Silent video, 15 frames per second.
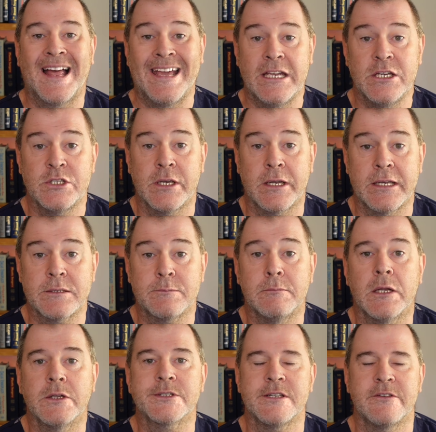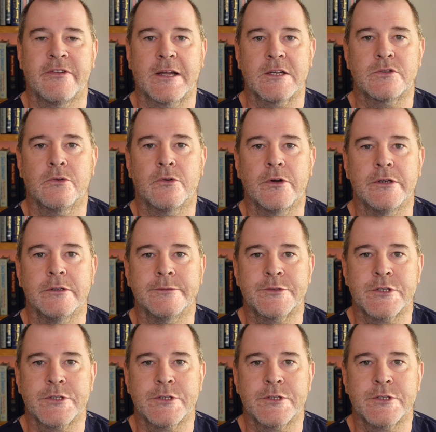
aging is multifactorial,